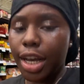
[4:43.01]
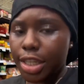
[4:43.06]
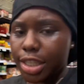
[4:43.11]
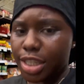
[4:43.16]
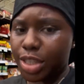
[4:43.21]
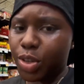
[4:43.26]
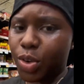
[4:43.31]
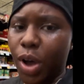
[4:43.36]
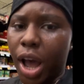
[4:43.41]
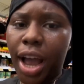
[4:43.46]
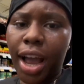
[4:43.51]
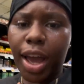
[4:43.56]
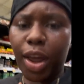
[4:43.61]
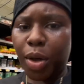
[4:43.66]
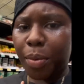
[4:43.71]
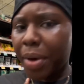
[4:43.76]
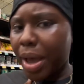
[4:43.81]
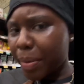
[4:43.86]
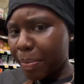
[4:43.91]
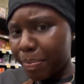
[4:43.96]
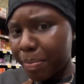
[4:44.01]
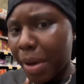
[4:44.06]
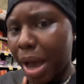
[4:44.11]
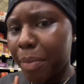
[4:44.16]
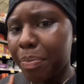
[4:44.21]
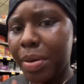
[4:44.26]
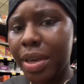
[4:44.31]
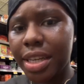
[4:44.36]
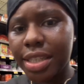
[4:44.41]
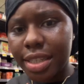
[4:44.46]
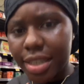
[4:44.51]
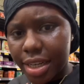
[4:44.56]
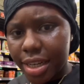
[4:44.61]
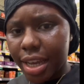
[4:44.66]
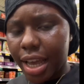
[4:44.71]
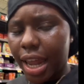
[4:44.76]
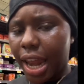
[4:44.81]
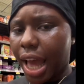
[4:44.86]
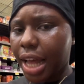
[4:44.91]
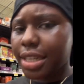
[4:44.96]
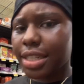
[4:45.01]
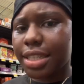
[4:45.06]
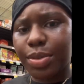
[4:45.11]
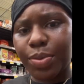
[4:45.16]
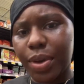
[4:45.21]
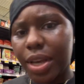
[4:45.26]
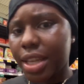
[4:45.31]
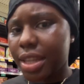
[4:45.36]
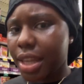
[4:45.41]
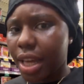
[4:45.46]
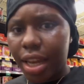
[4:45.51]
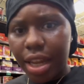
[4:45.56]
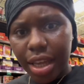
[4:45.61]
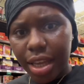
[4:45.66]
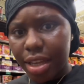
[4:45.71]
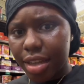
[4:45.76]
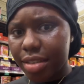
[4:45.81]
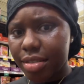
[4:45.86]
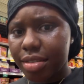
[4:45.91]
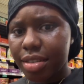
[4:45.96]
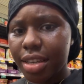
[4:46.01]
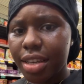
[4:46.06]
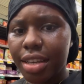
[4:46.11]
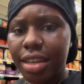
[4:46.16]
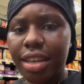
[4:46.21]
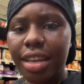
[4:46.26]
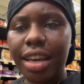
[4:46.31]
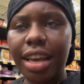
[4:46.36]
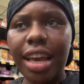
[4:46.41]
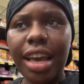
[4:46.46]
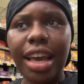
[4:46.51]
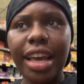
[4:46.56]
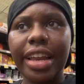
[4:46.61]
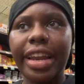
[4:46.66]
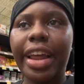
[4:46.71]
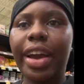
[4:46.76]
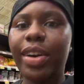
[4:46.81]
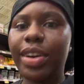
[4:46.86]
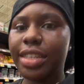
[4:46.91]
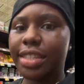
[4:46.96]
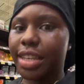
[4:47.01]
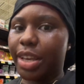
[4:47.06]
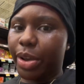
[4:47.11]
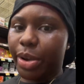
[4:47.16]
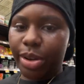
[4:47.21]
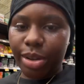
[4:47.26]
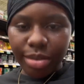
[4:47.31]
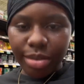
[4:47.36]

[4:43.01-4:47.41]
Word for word: So I got on my my pee junk and I just went and did it, and now he's here.